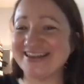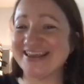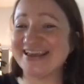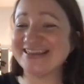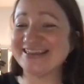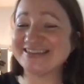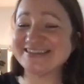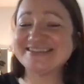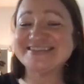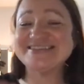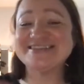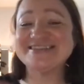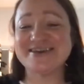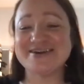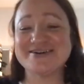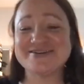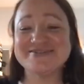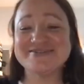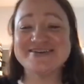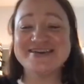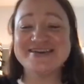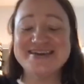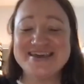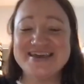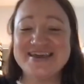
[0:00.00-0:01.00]
like there's
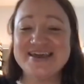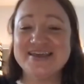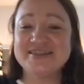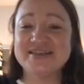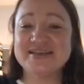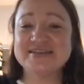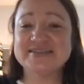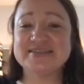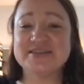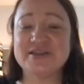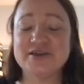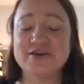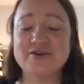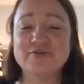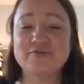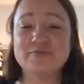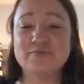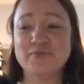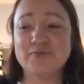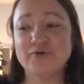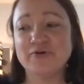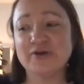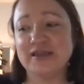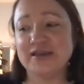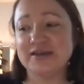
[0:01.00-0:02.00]
no there's no
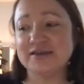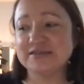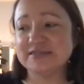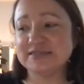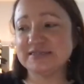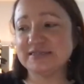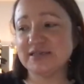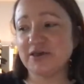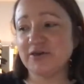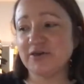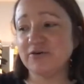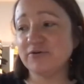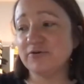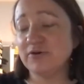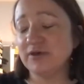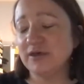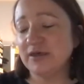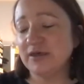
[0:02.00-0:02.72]
point. So